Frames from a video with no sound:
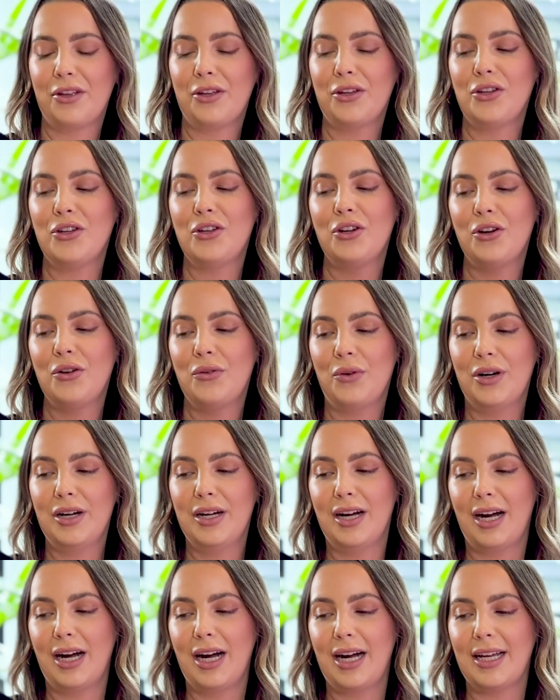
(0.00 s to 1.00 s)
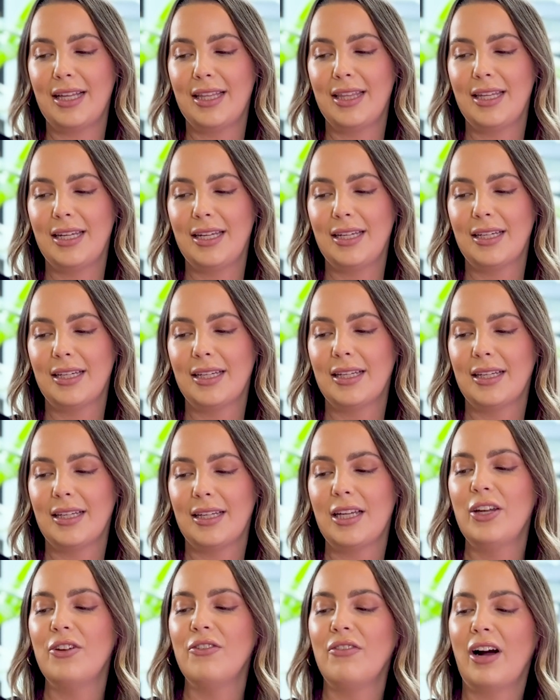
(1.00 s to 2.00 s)
You know what? I think
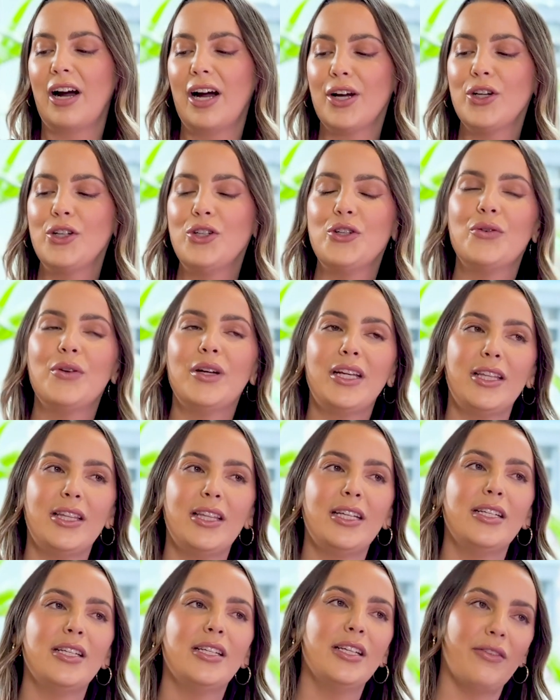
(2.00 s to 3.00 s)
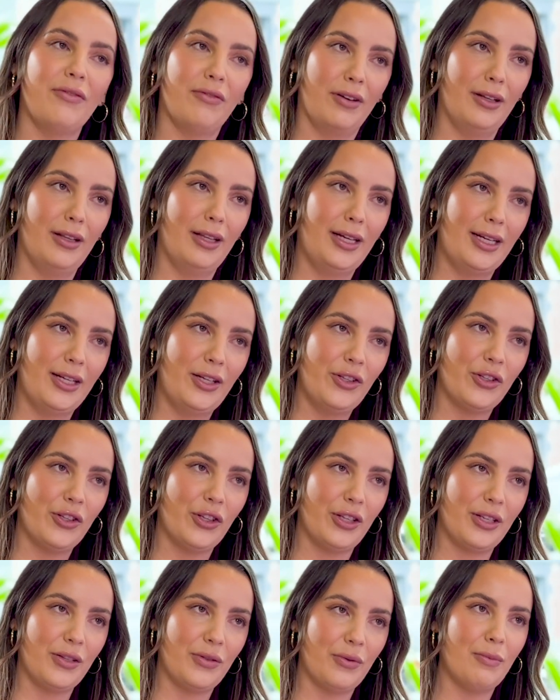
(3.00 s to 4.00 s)
if I could do anything differently,
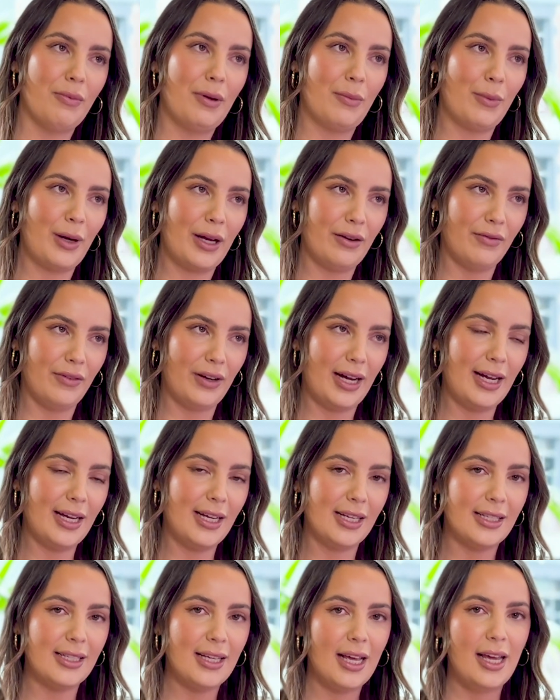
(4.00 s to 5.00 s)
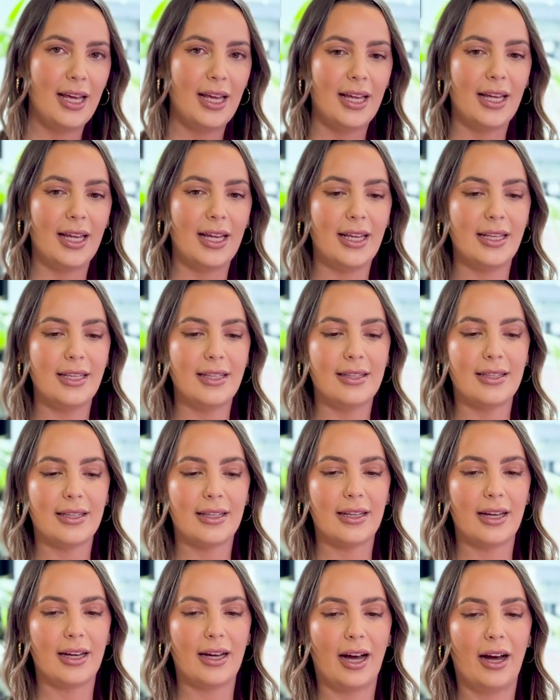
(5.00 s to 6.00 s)
so this would be my advice, is
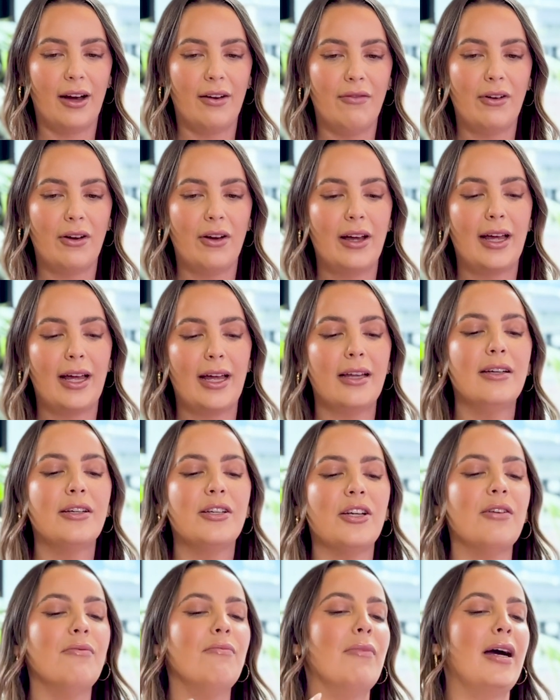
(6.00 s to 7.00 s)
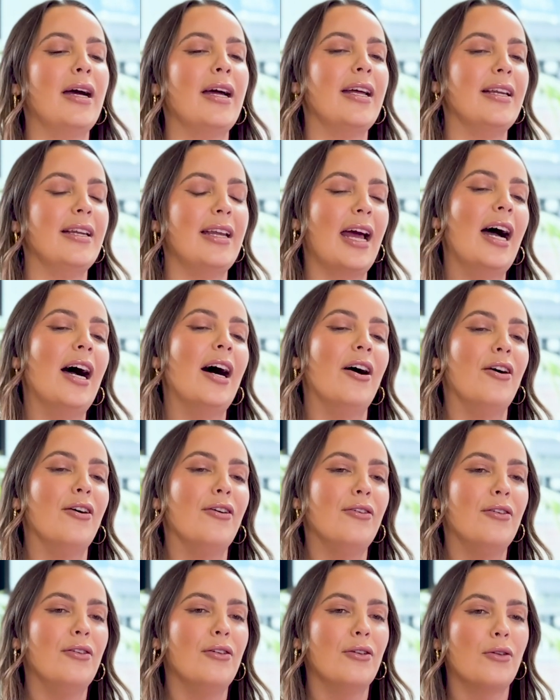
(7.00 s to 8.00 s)
I've entered my
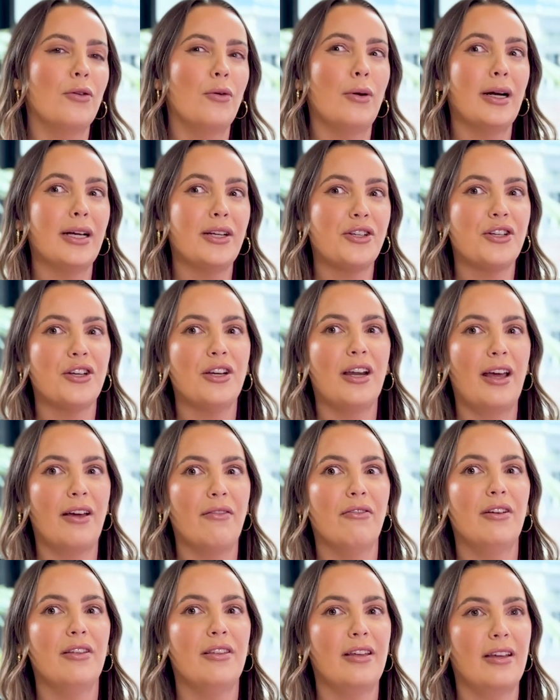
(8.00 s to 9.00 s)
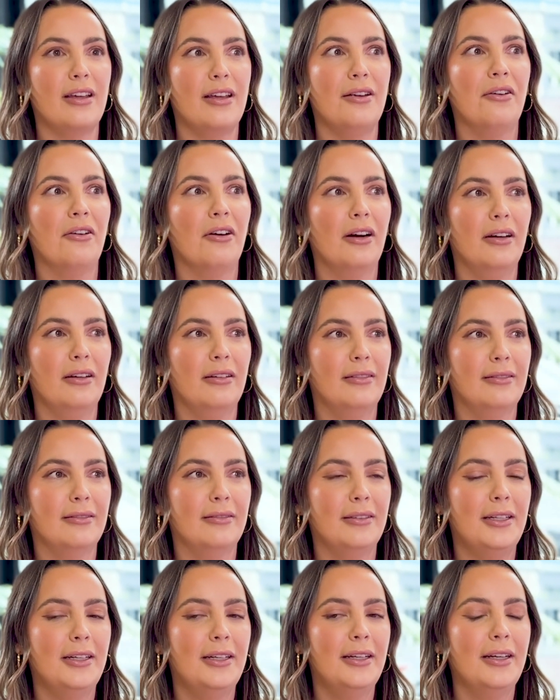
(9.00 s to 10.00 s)
now question everything era,
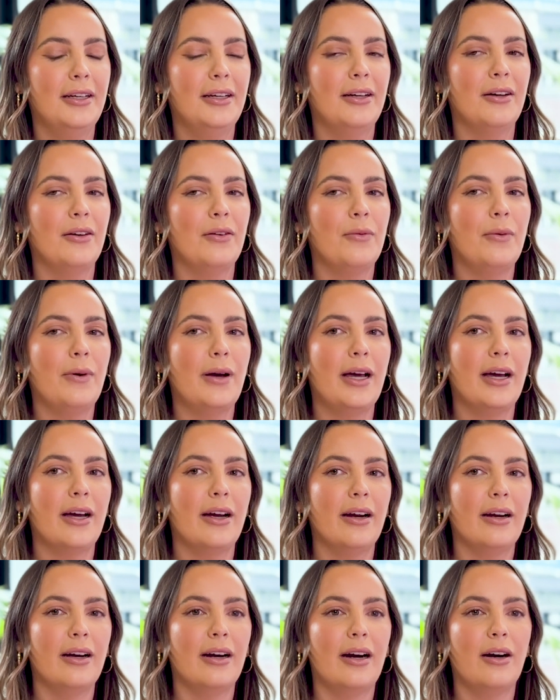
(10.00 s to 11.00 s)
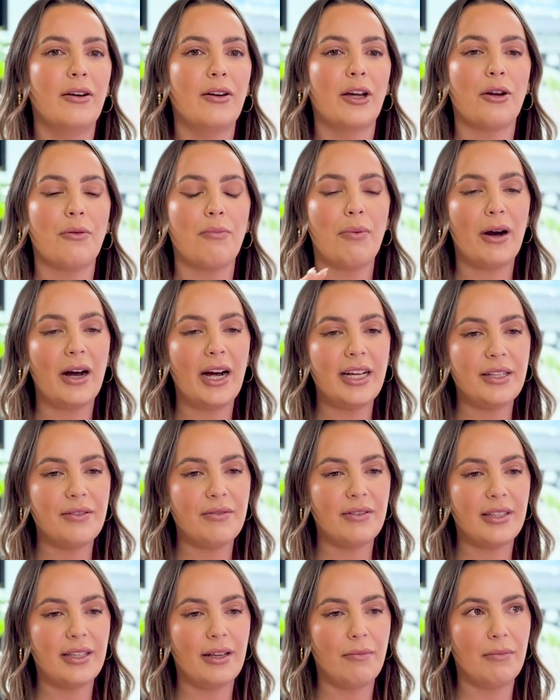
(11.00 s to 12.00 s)
where I'll get a price
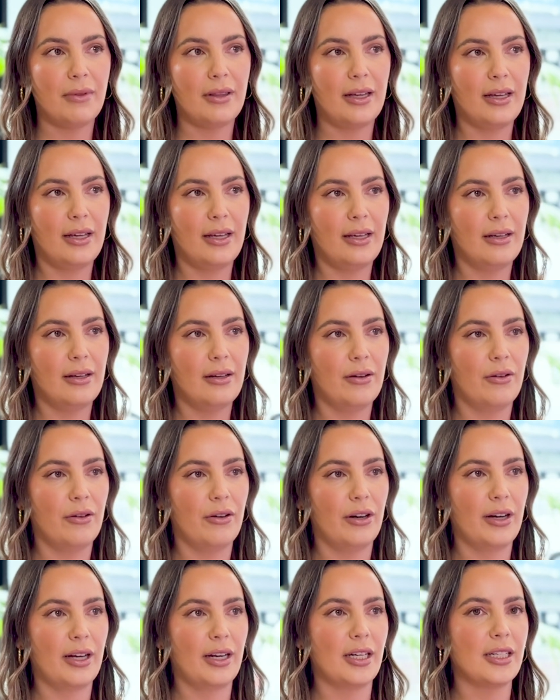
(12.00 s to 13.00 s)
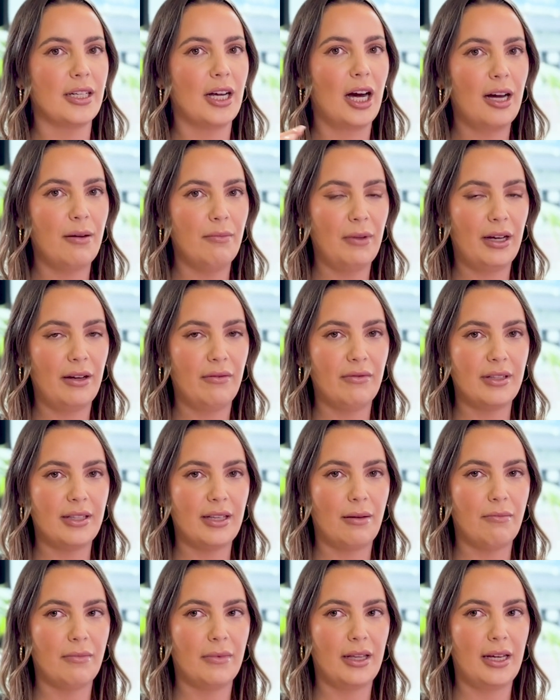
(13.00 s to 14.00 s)
for something or I'll get a timeline for
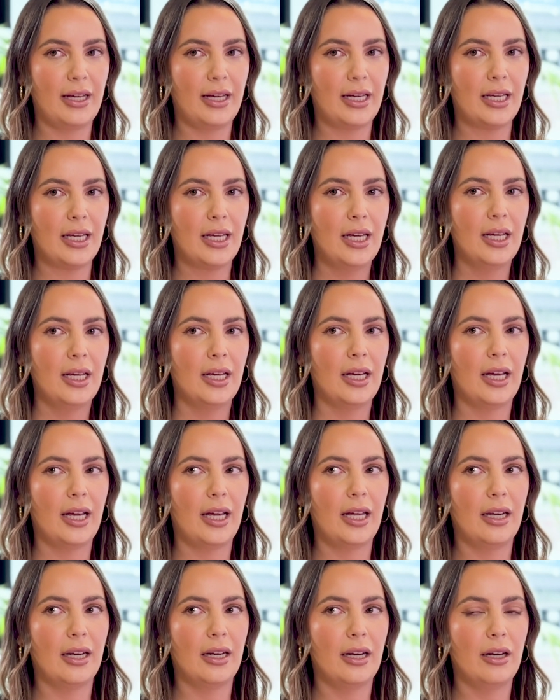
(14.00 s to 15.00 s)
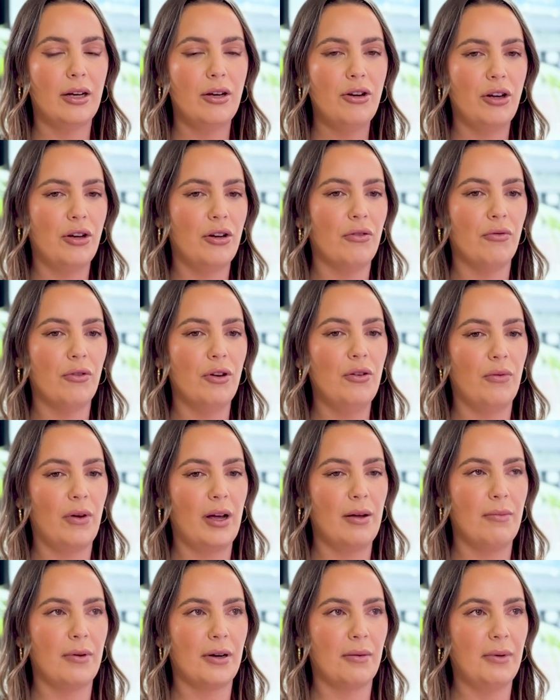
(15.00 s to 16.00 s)
something, and not in a rude
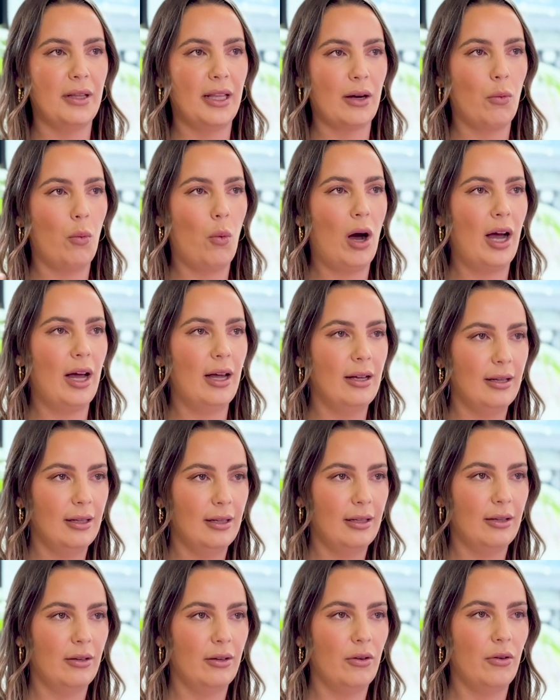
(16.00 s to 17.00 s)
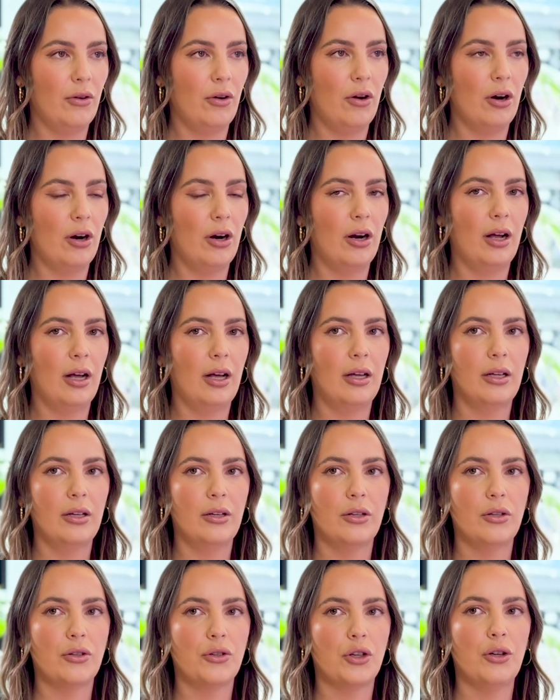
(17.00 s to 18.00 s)
way, but I'll be like, why? Or
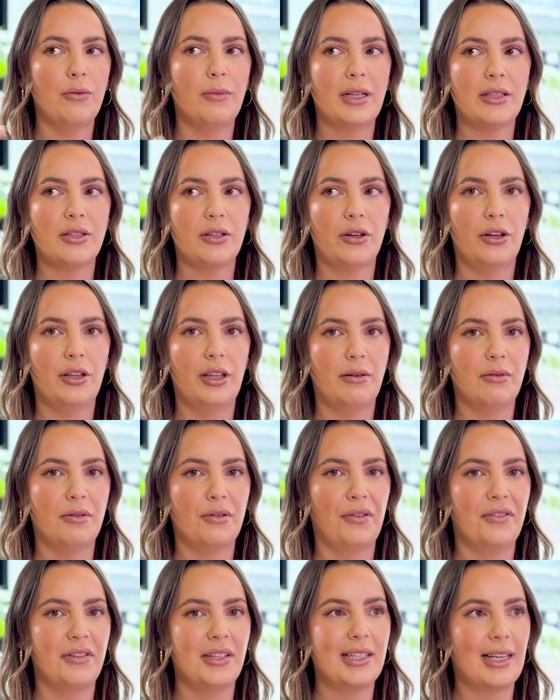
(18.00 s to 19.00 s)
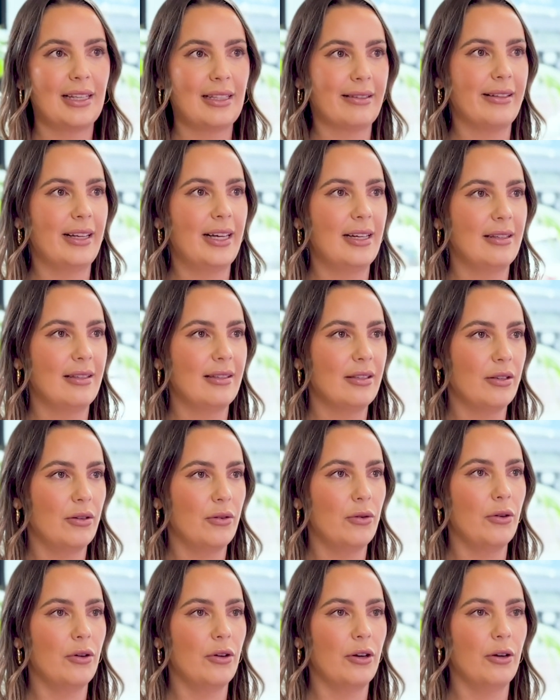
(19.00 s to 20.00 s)
2 months ago that was 50 cents less,
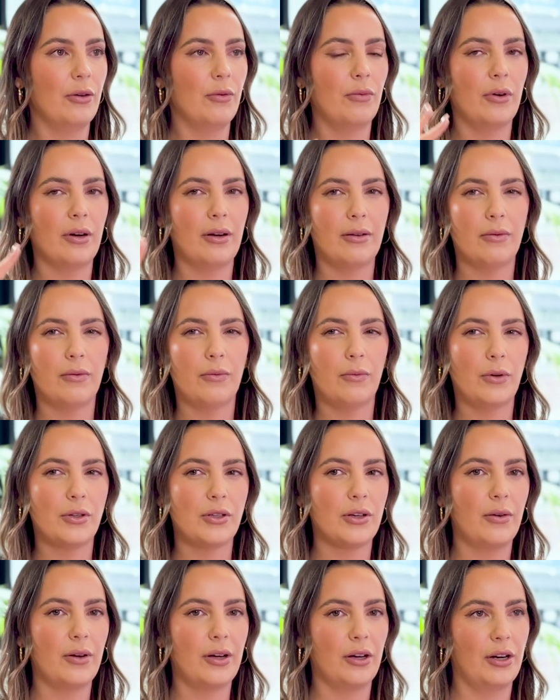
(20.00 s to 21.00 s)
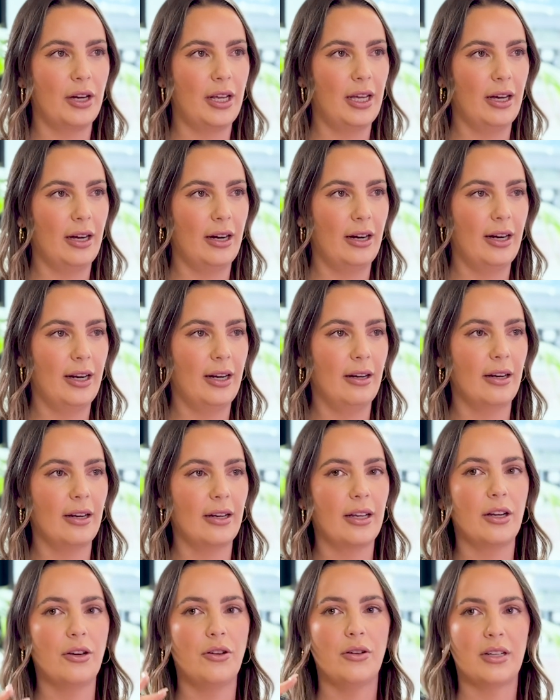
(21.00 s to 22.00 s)
or what's going on here,
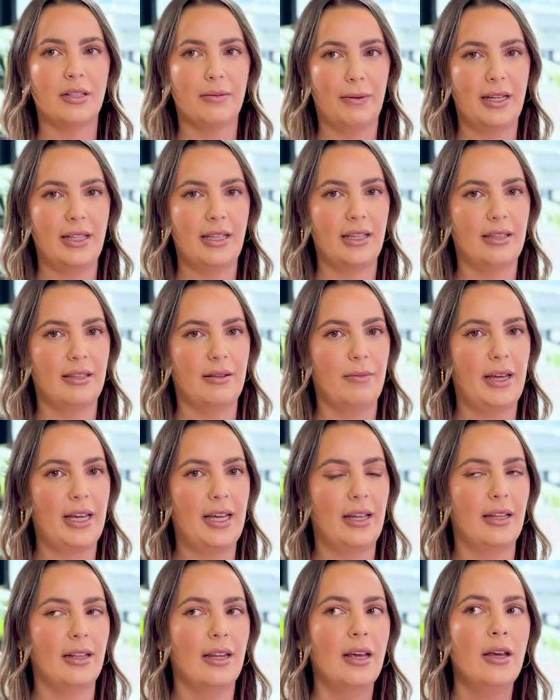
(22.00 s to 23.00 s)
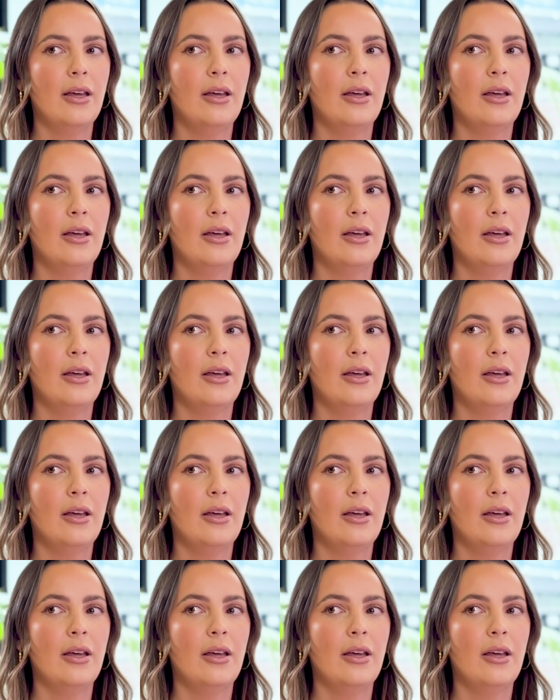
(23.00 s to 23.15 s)
and can you explain this to me, and